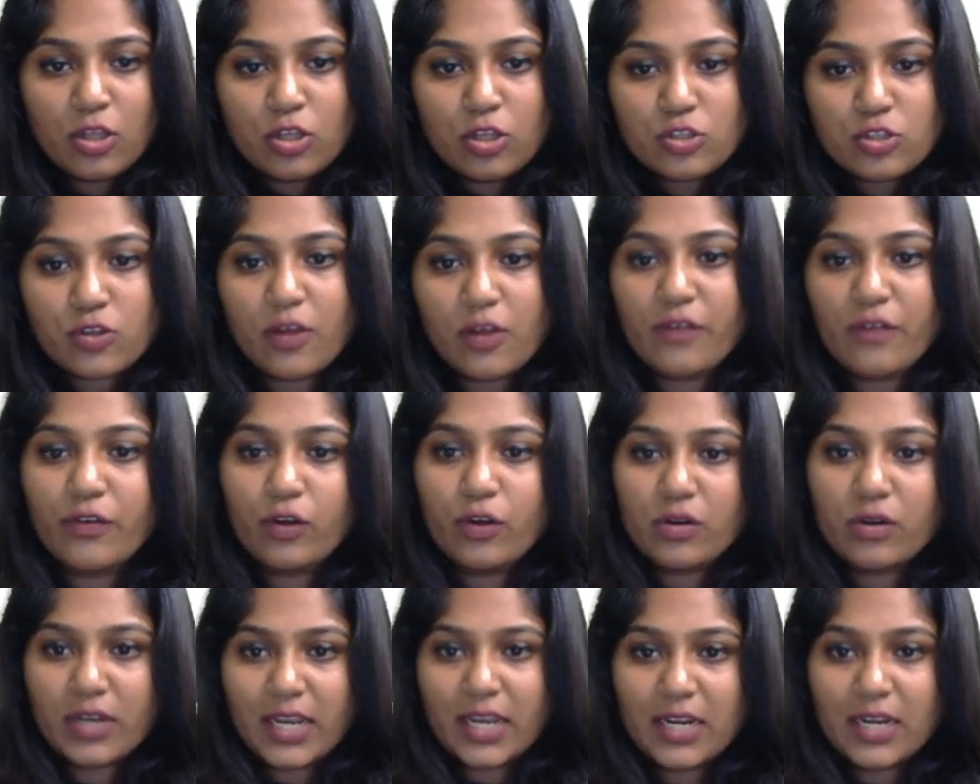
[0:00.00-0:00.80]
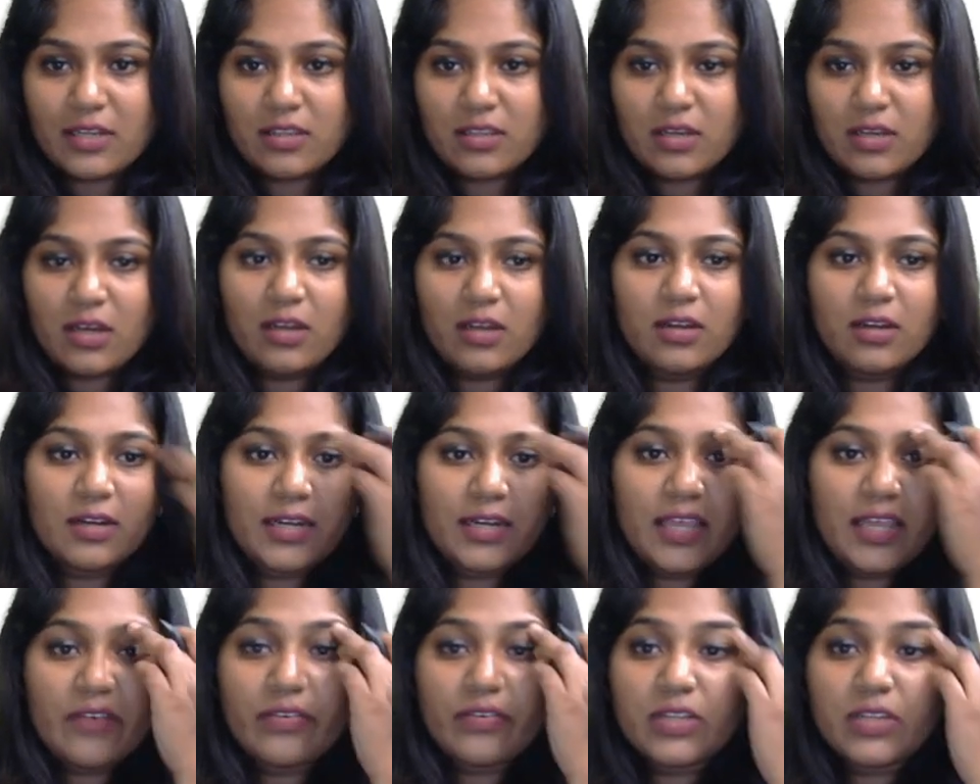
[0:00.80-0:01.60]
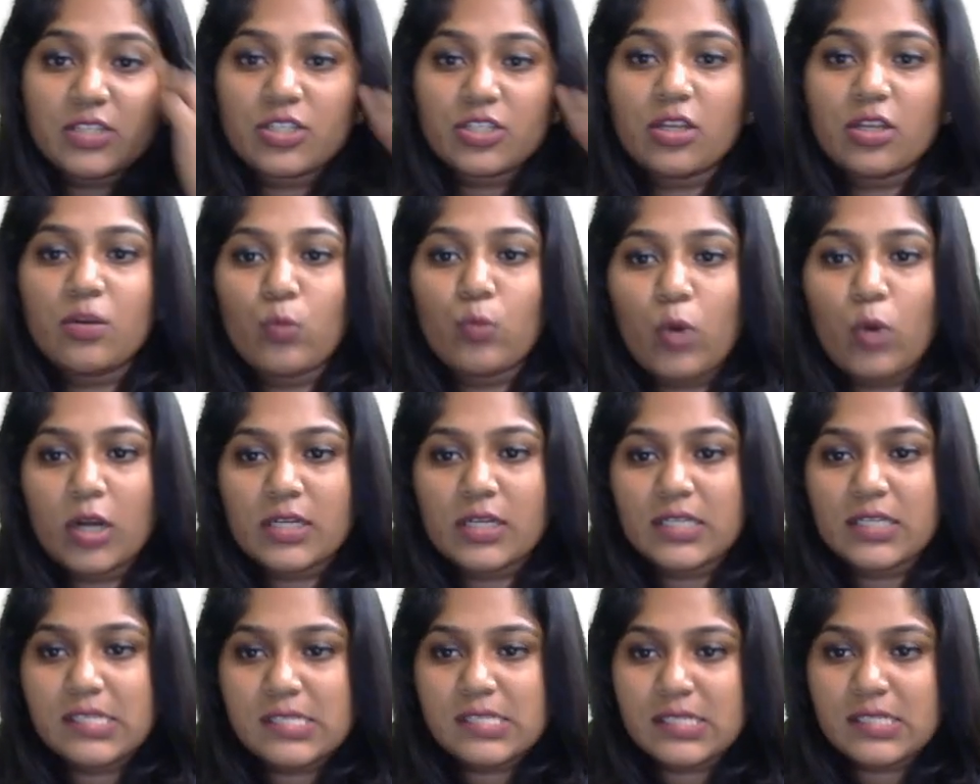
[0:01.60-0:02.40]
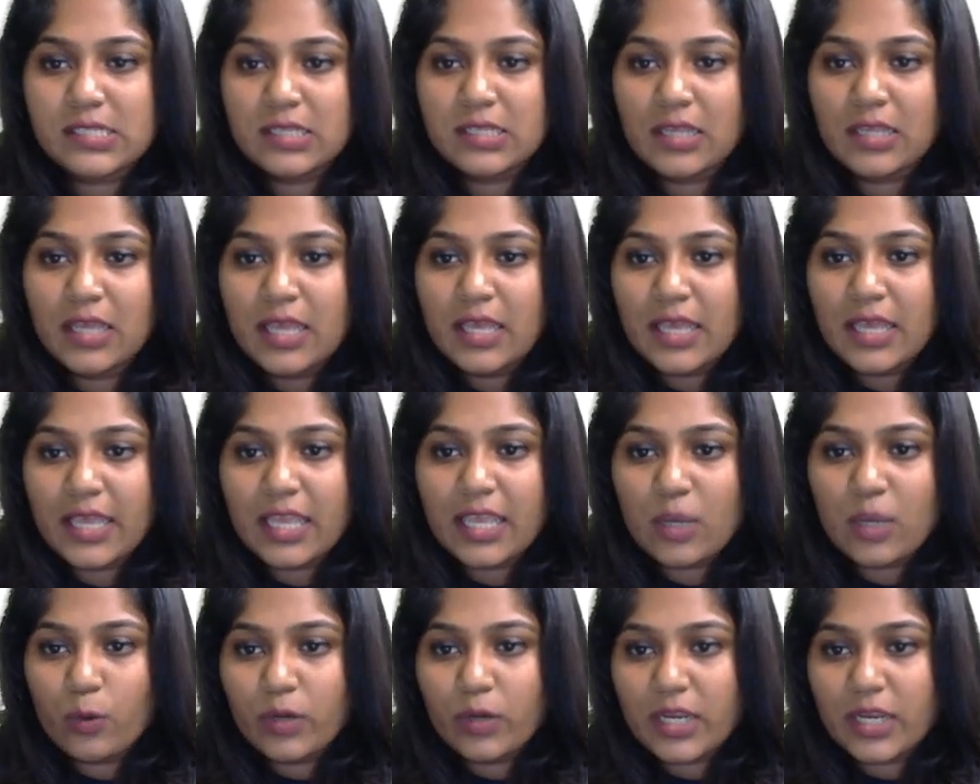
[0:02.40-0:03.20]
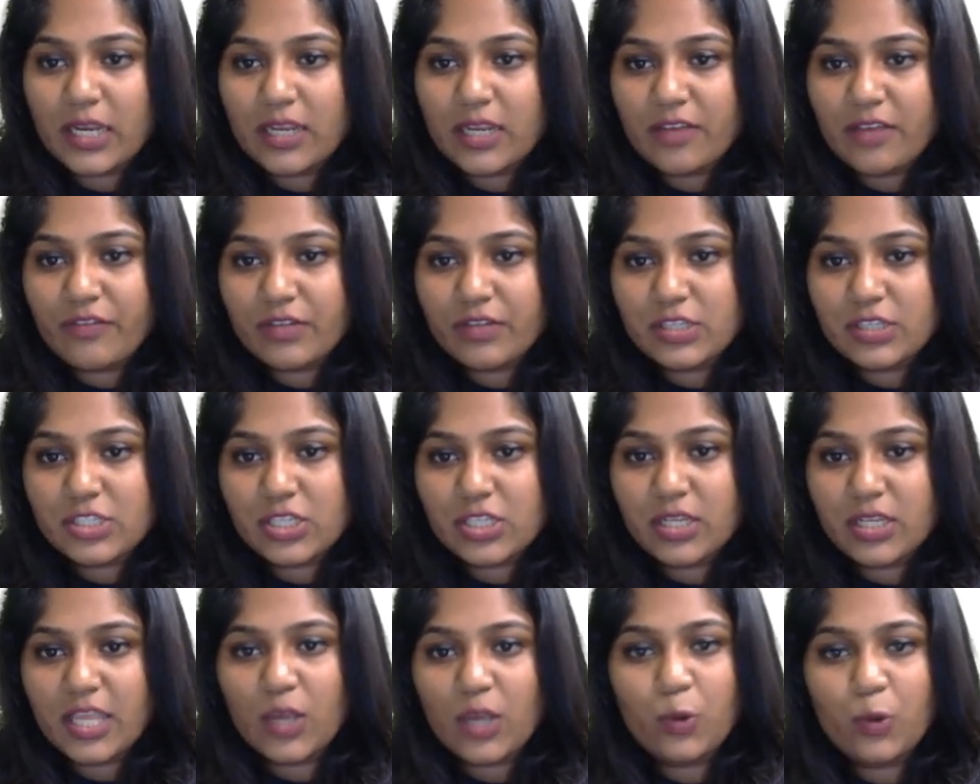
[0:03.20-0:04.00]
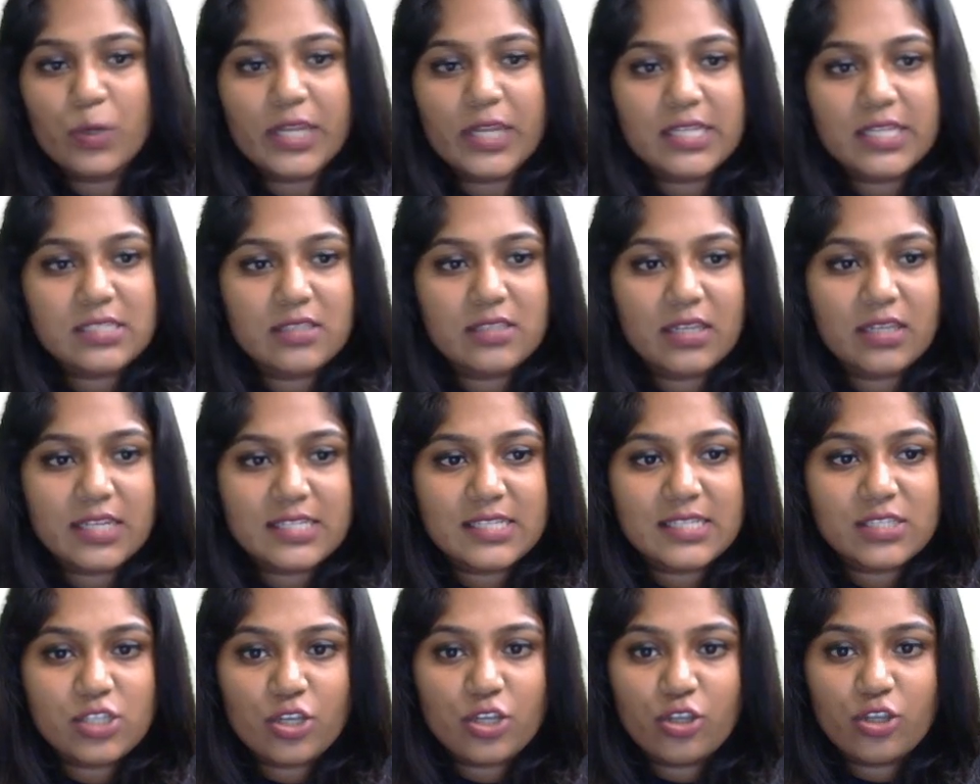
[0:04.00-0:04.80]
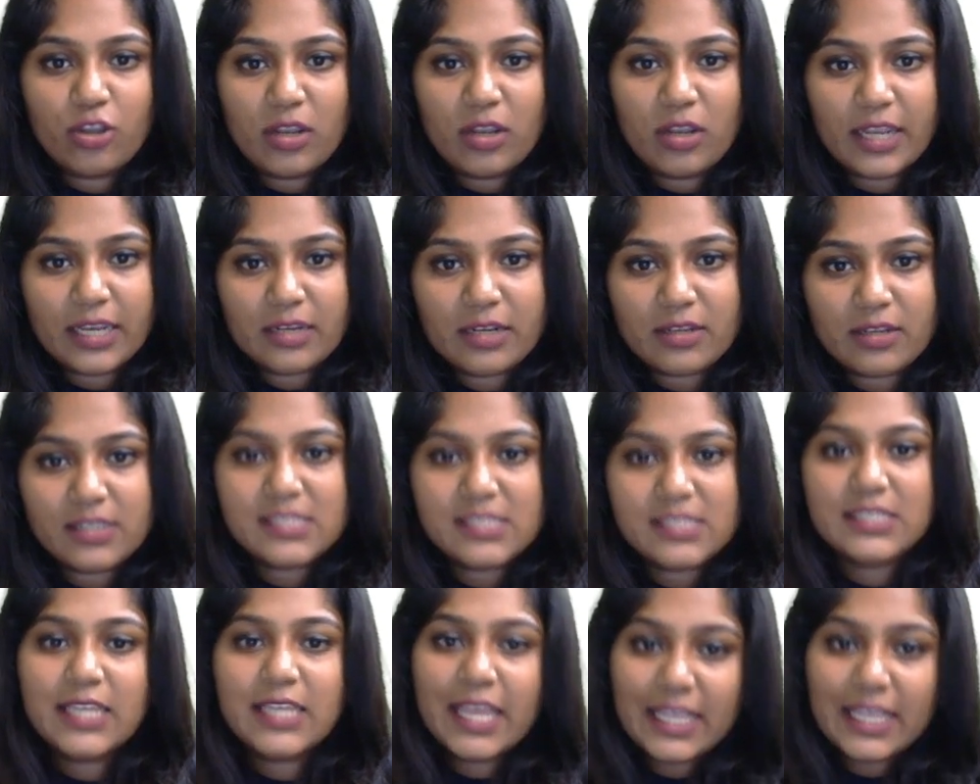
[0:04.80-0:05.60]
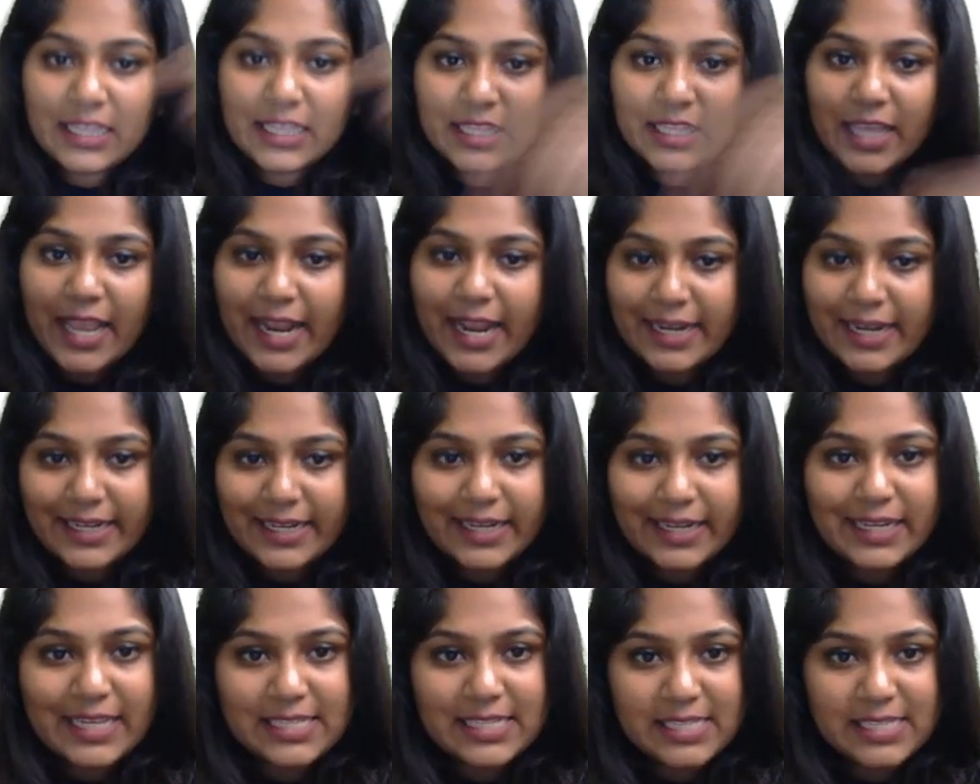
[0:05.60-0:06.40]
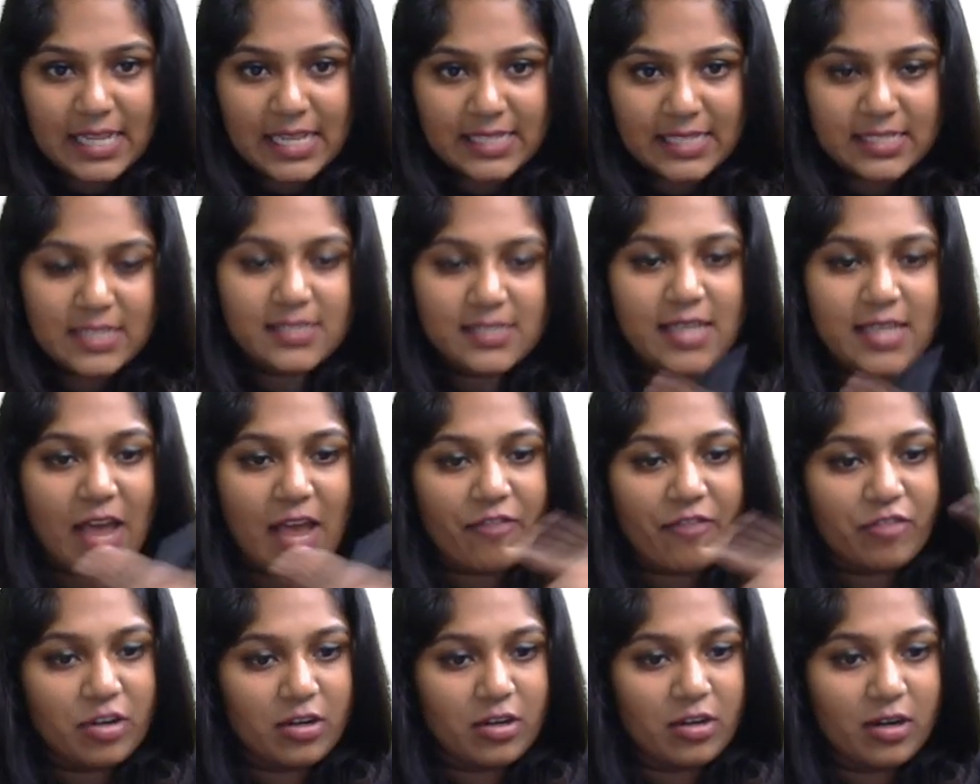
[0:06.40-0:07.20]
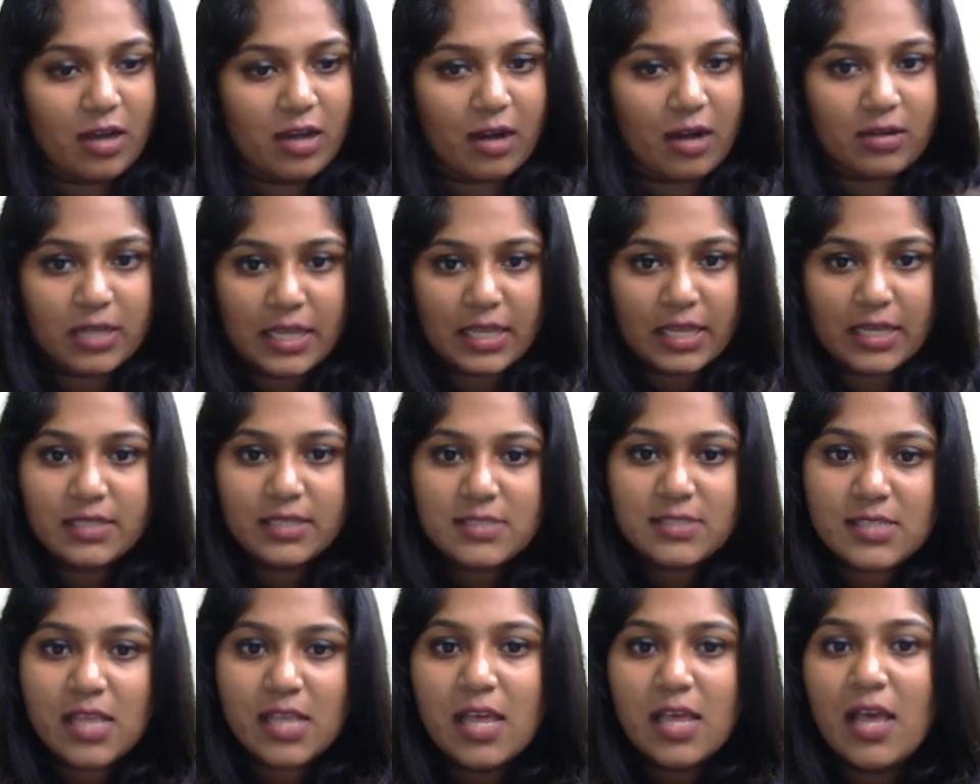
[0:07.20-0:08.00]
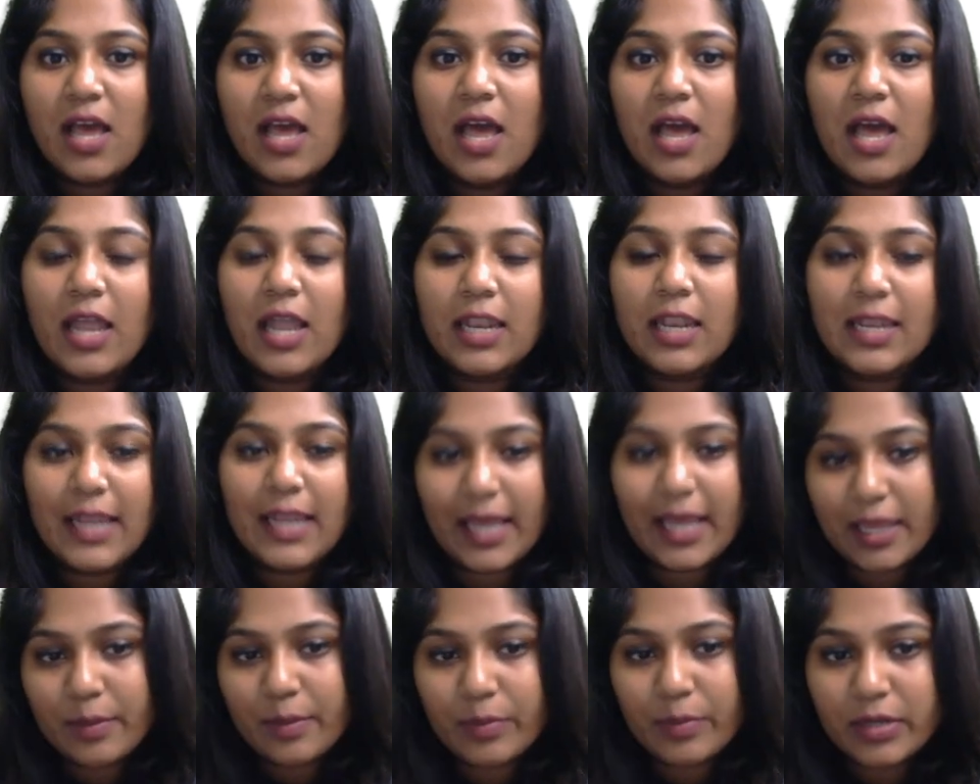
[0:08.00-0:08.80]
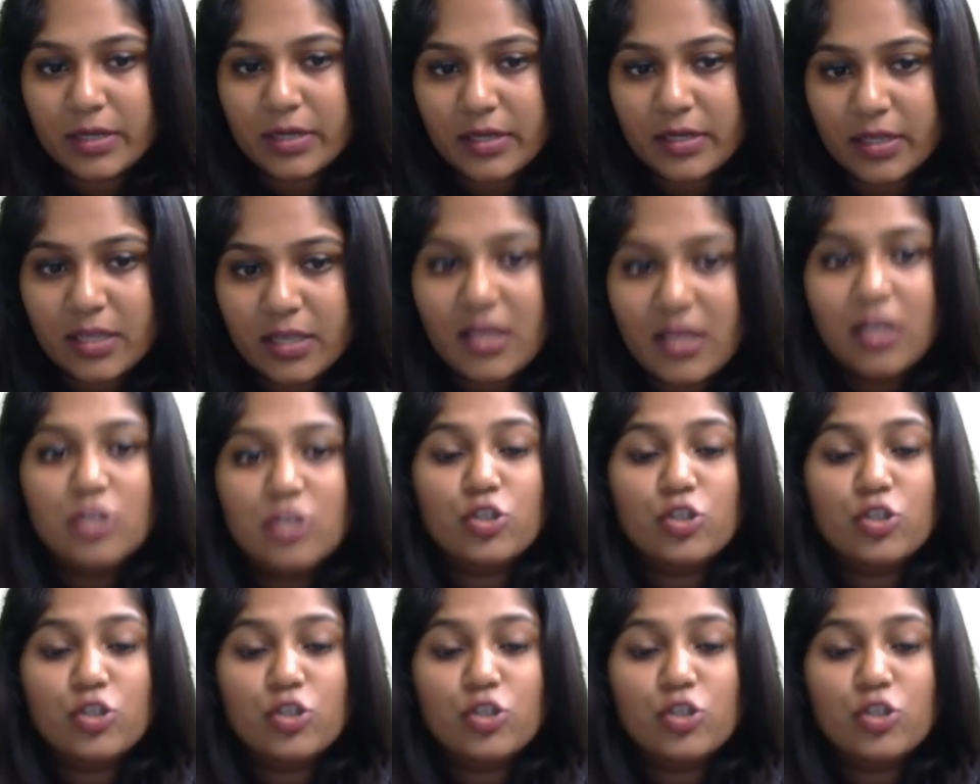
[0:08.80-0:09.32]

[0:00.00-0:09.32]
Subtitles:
So if you read the definition, what is equity definition? Equity is the residual interest in the entity's assets after deducting its liability.